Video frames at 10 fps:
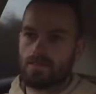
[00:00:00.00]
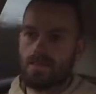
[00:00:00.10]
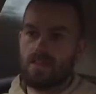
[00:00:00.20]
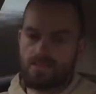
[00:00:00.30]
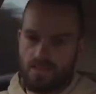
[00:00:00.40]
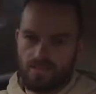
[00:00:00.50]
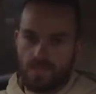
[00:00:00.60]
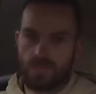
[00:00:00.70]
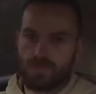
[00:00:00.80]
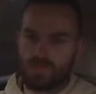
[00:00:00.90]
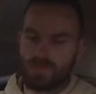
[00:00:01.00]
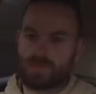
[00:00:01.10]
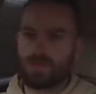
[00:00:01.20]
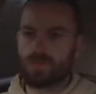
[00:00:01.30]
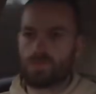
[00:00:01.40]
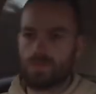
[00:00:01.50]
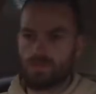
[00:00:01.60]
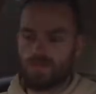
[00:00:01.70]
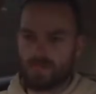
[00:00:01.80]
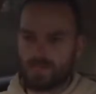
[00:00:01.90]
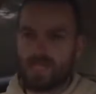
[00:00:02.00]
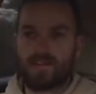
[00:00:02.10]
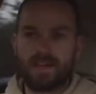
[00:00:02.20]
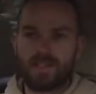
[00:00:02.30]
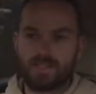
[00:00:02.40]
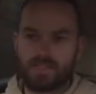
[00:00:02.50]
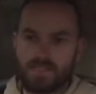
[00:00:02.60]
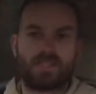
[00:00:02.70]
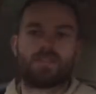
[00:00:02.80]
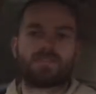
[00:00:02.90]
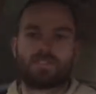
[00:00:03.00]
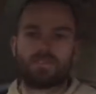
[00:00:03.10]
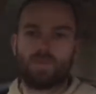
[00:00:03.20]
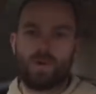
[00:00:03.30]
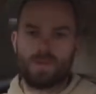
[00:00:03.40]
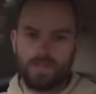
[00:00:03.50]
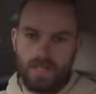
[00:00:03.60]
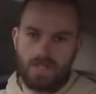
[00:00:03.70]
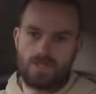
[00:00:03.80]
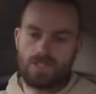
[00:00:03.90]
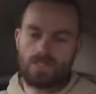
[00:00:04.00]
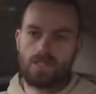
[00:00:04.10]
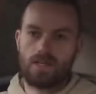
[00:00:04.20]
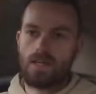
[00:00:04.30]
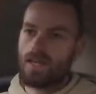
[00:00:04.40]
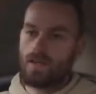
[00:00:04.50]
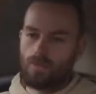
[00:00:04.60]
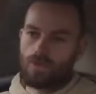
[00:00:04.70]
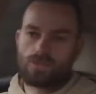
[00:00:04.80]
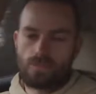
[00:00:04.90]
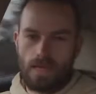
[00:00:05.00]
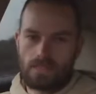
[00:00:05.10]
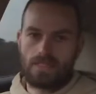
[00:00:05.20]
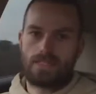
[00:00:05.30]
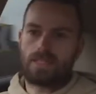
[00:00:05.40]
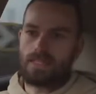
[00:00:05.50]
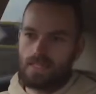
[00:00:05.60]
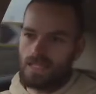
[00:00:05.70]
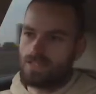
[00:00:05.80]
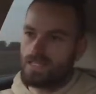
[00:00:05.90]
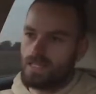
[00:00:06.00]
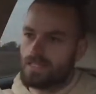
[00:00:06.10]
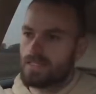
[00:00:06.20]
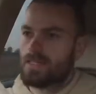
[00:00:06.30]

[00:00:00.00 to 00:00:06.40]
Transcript: if it feels your acceleration is enough to warrant the engine, it will automatically kick the engine in.